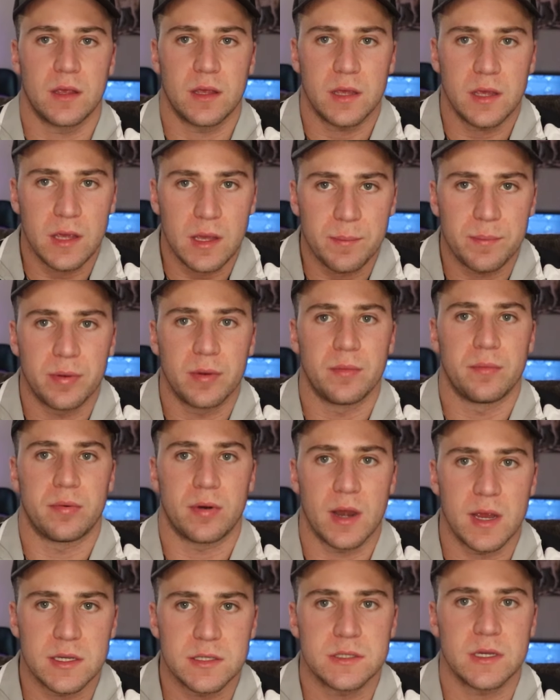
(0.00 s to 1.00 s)
keep
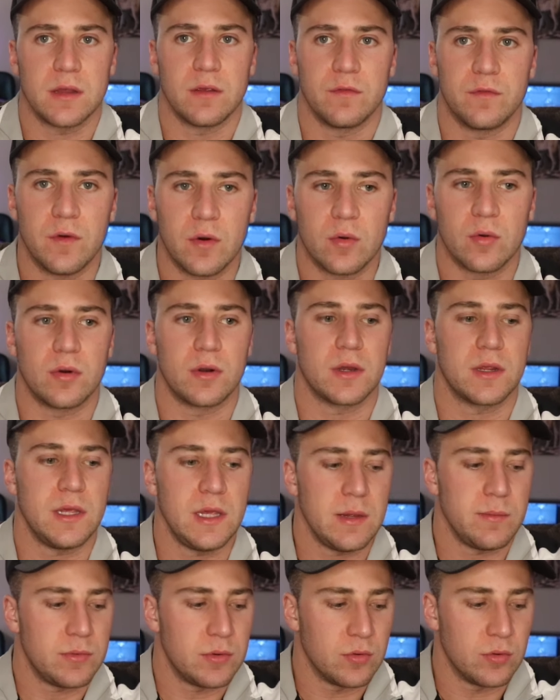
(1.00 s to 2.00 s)
pressing forward.
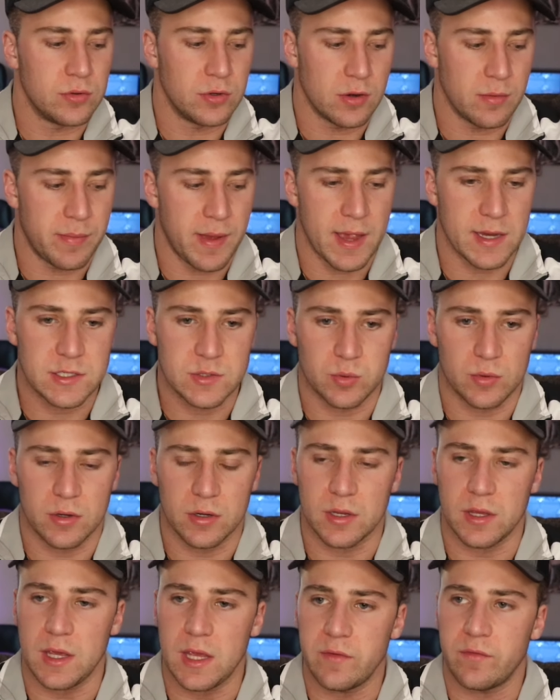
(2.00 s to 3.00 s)
Keep doing your best
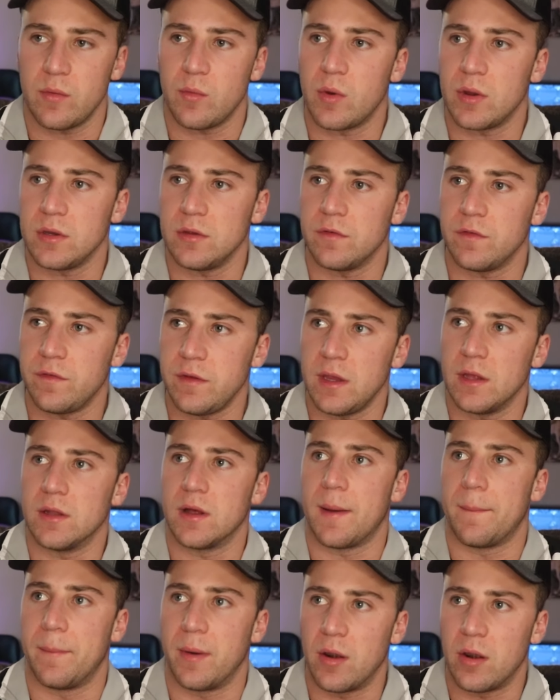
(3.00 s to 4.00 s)
work, even when you
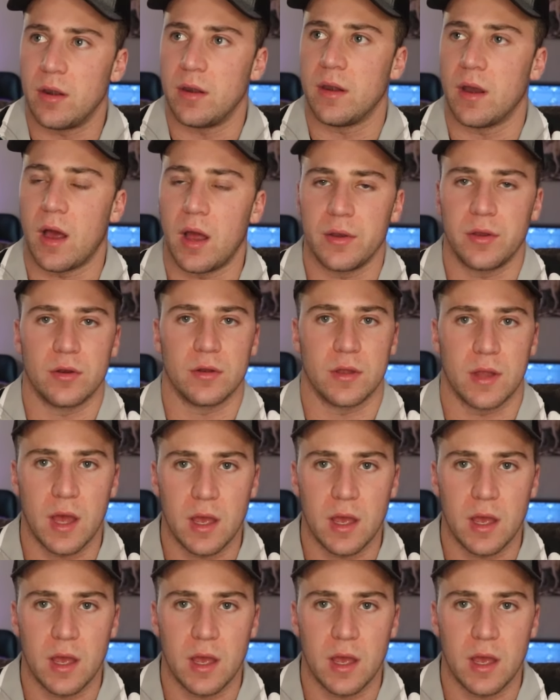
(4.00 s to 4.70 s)
feel a burden on your